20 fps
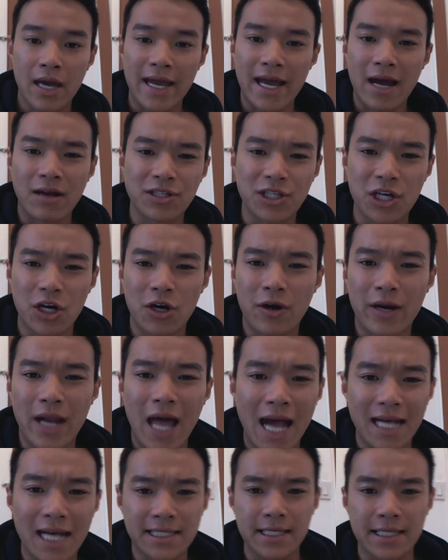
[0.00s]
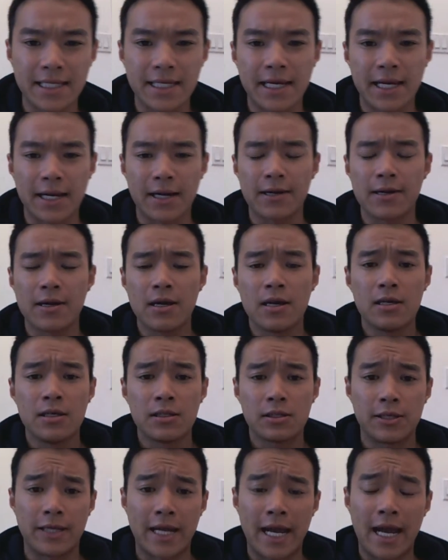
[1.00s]
Hey, how's it going? I see here.
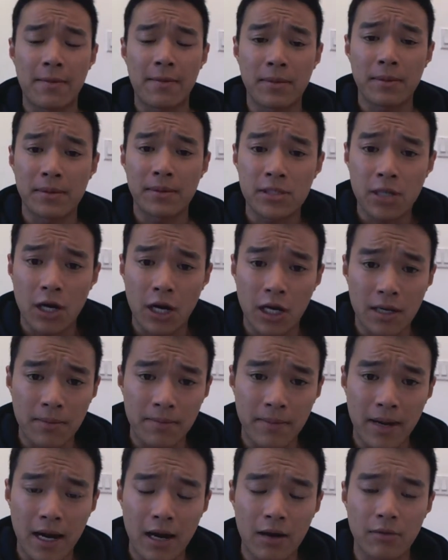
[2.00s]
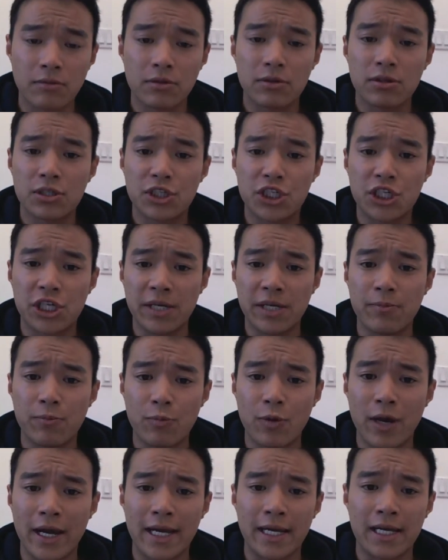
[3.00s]
Today I'm going to be talking about
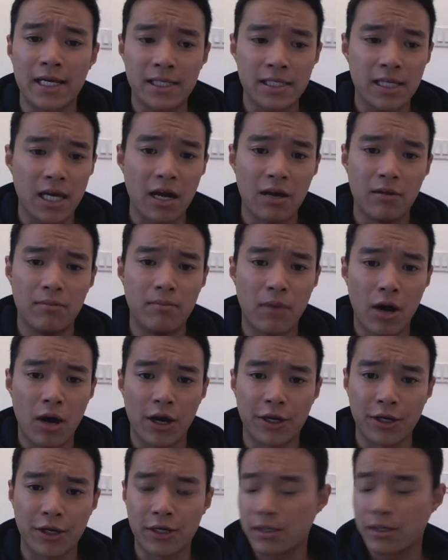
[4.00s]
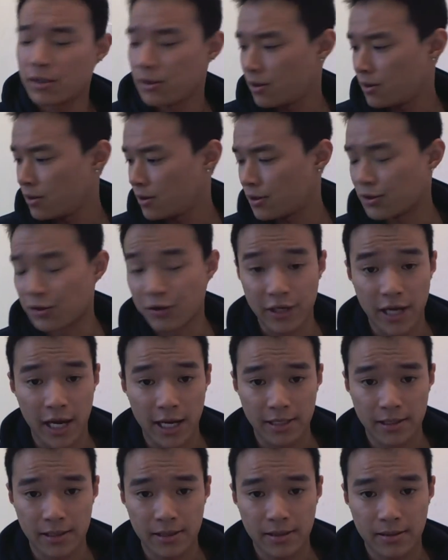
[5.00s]
cheap ways of modding your
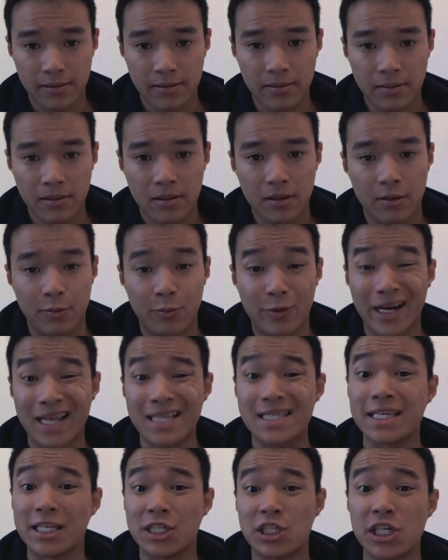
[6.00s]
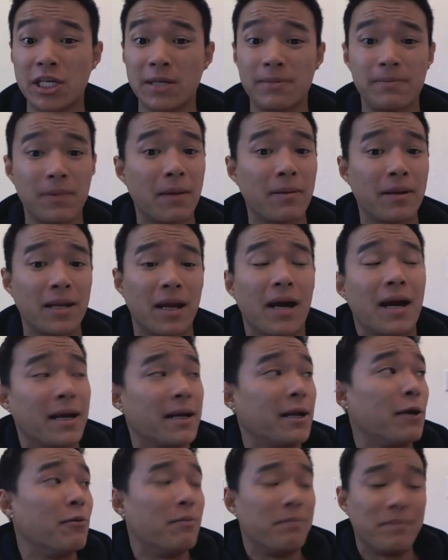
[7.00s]
guns. When I say cheap,
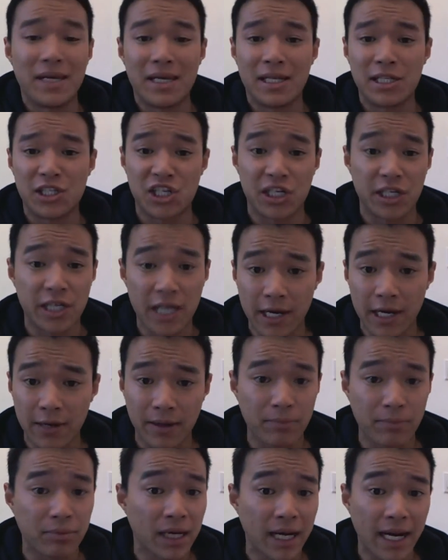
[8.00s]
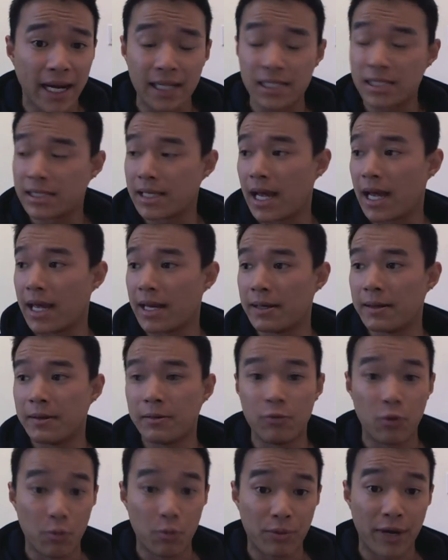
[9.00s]
I don't mean generic brands that
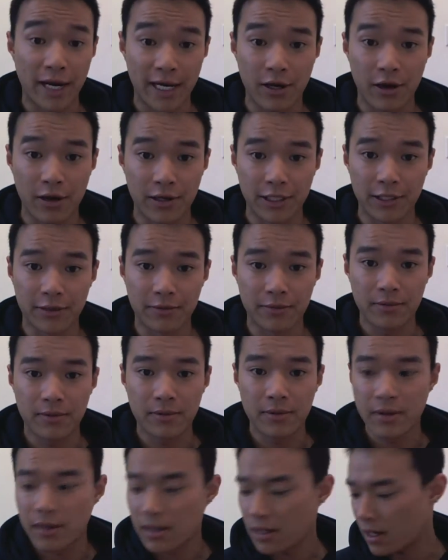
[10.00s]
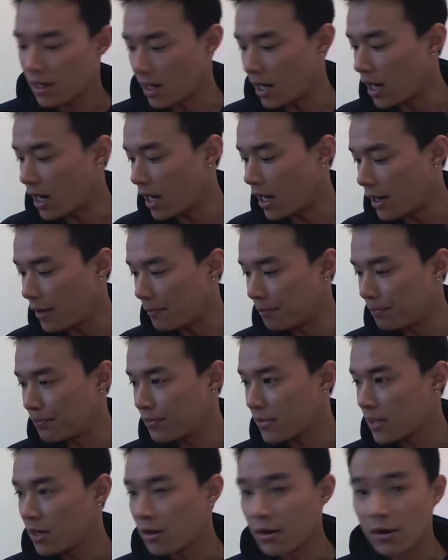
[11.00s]
will break on you.
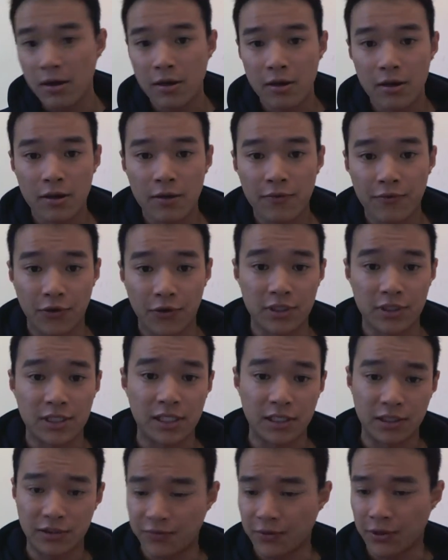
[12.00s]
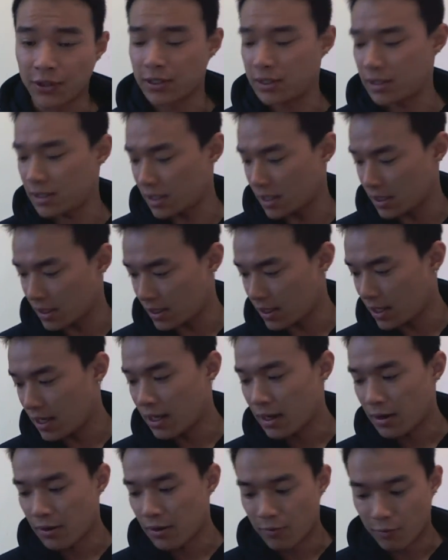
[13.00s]
First things first,
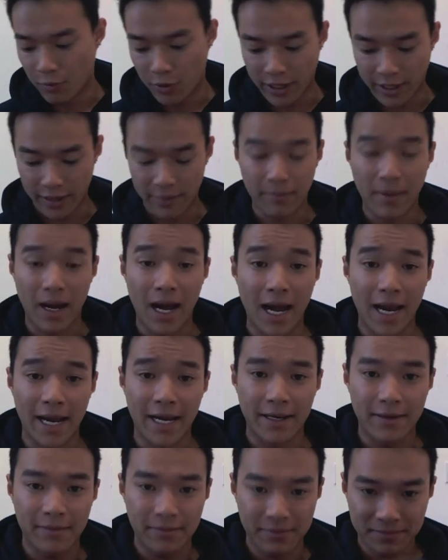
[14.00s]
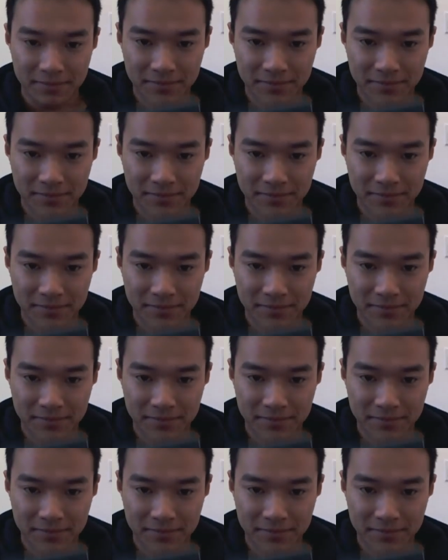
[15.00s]
one of my